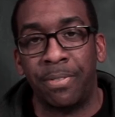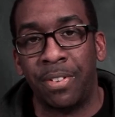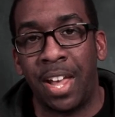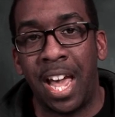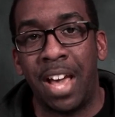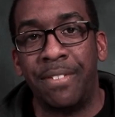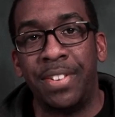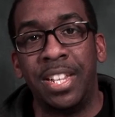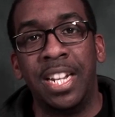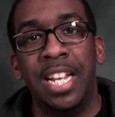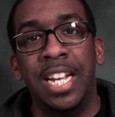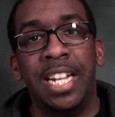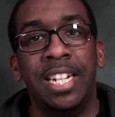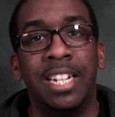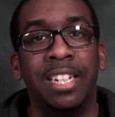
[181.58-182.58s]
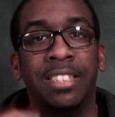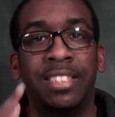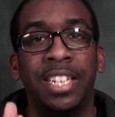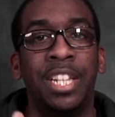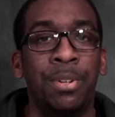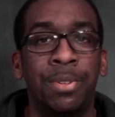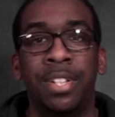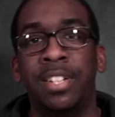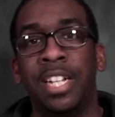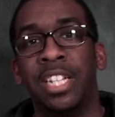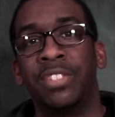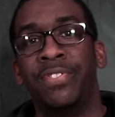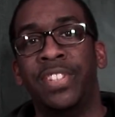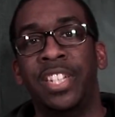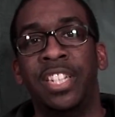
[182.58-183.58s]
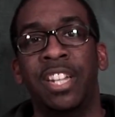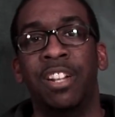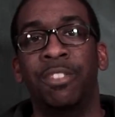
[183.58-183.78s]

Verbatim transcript: you haven't, and I'll see you in the next video.